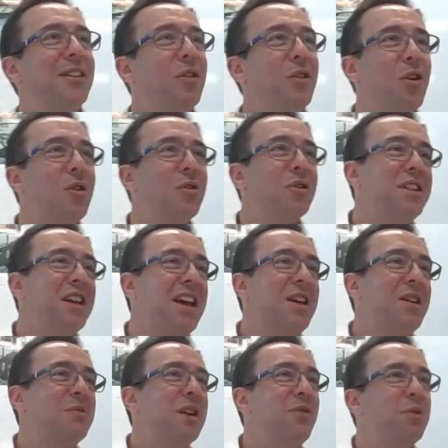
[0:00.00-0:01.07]
on a hot
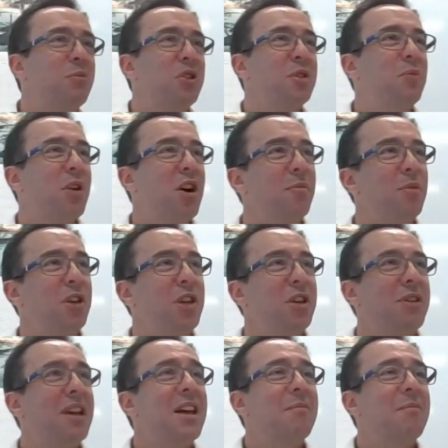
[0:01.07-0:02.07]
day when everybody's barbecuing